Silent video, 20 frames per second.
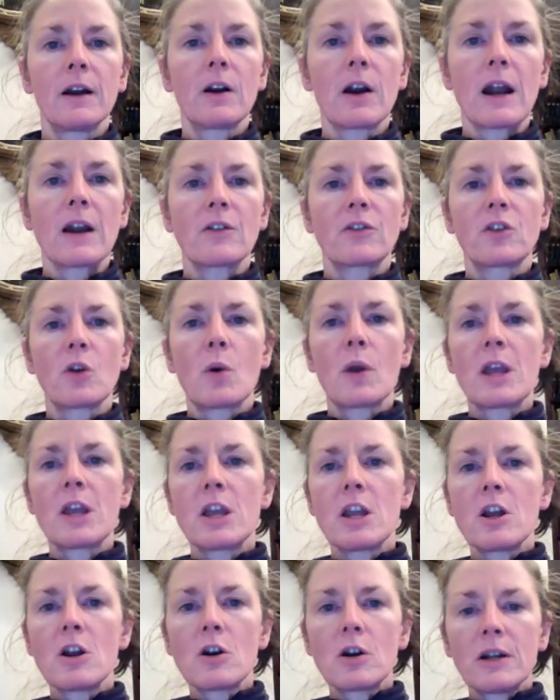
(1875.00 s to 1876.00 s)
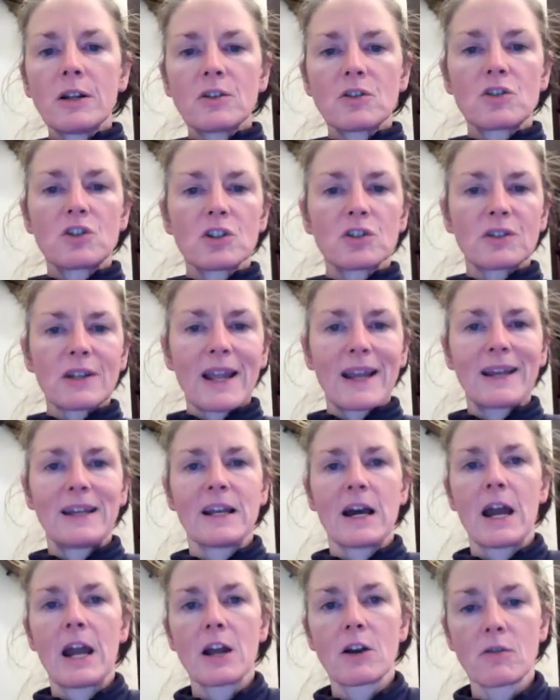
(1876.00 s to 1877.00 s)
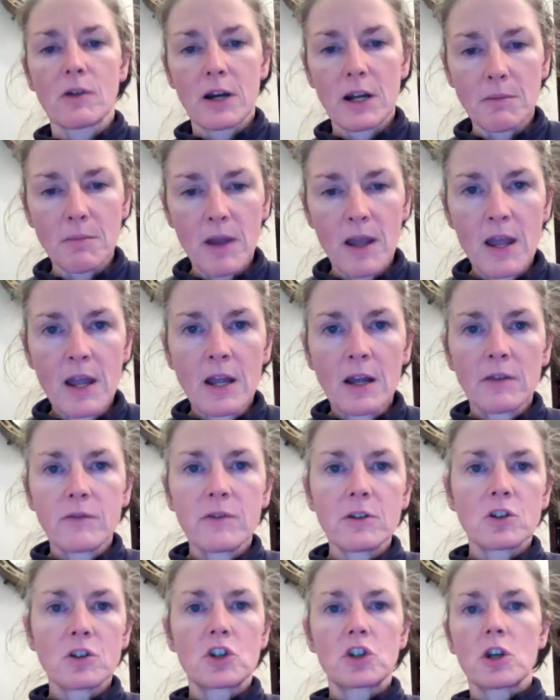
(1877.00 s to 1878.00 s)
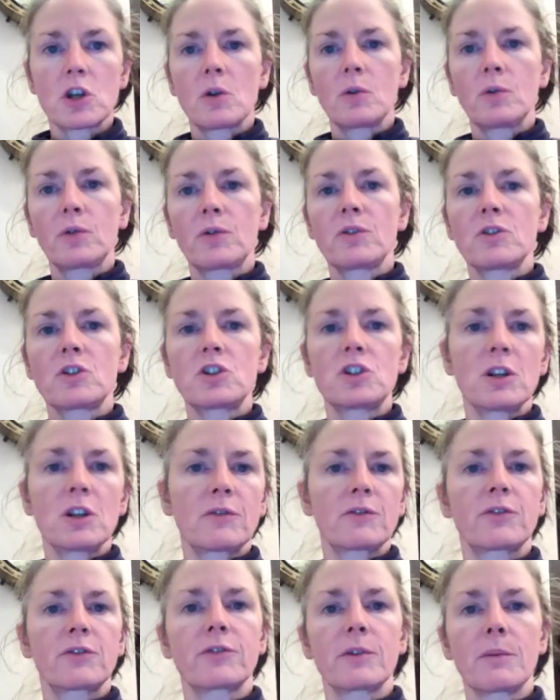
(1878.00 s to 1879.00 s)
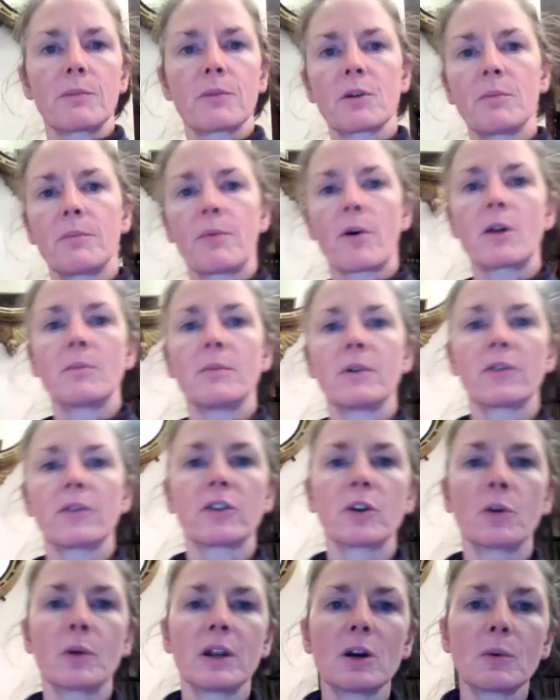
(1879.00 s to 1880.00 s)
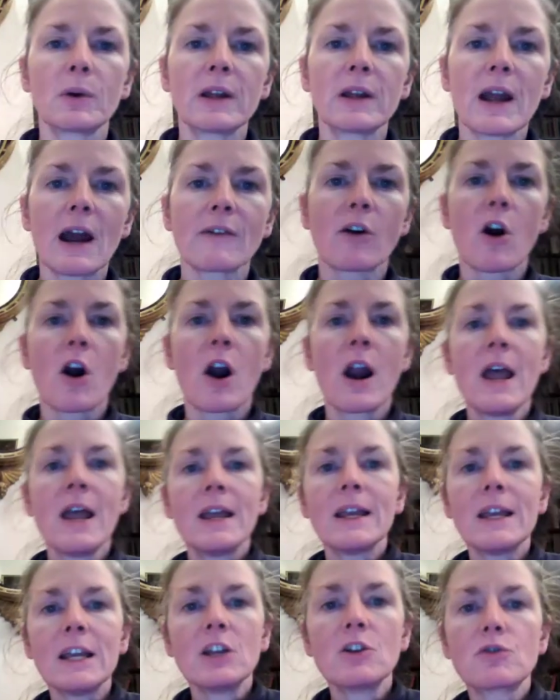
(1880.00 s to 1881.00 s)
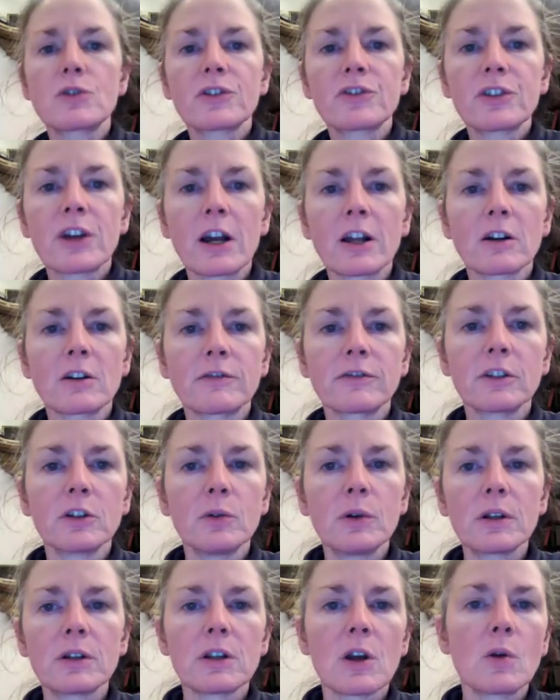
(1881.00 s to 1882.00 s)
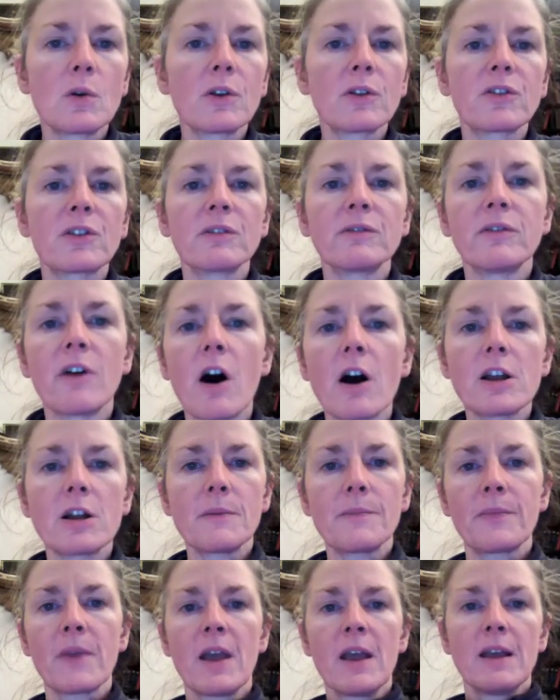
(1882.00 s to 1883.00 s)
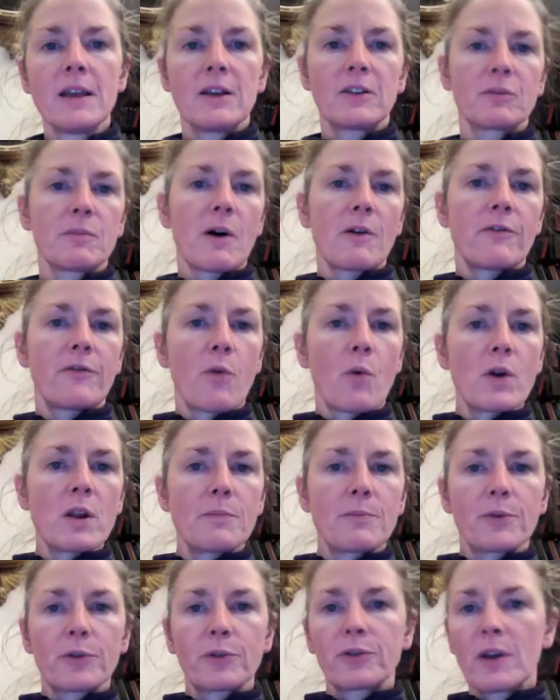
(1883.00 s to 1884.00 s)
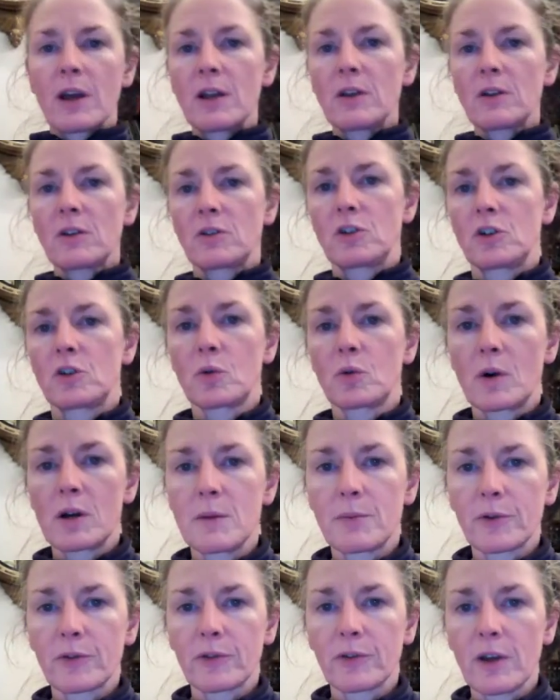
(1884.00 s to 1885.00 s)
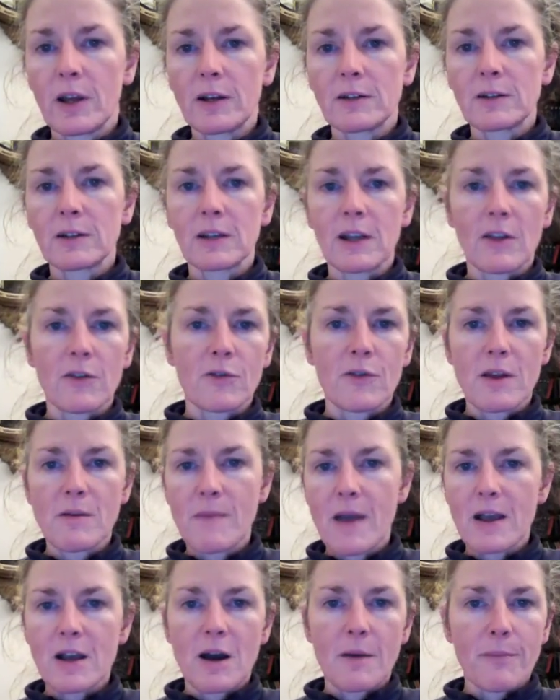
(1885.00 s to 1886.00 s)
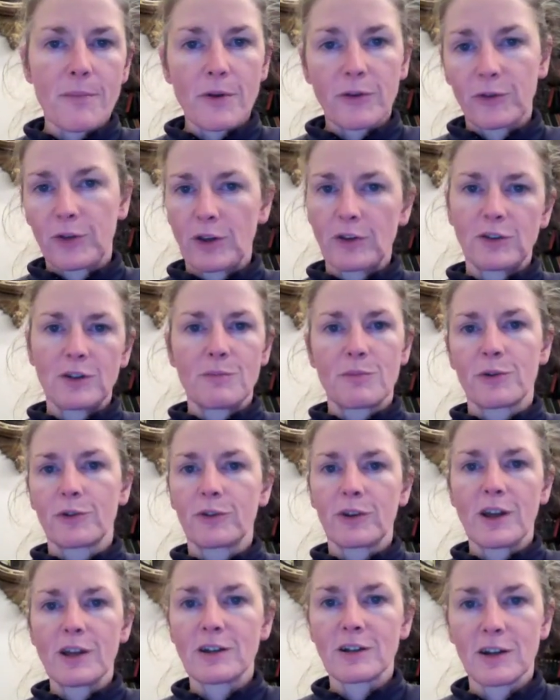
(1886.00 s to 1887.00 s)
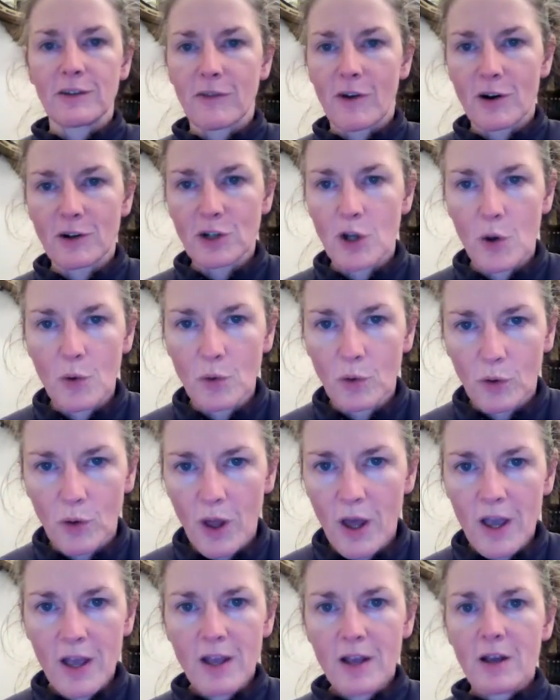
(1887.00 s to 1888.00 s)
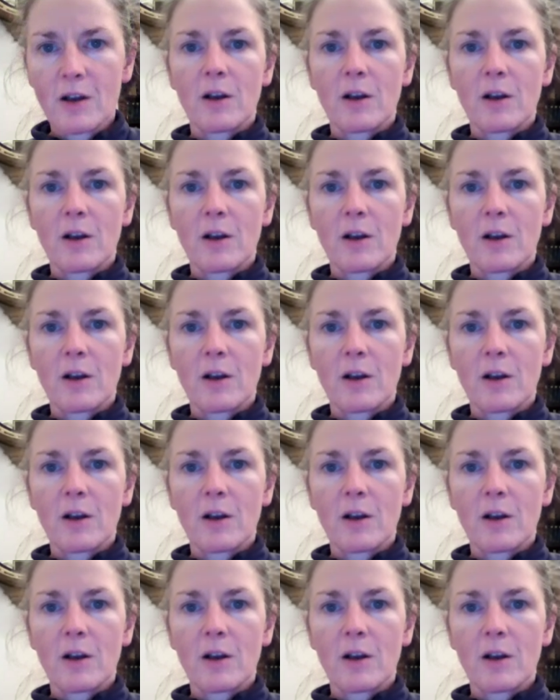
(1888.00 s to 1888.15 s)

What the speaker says: All right, so here is just a diagram that shows the shift from compartments. So here we have our intracellular fluid. Notice the volume is about 40% to 20%. Together they make up 60% of our total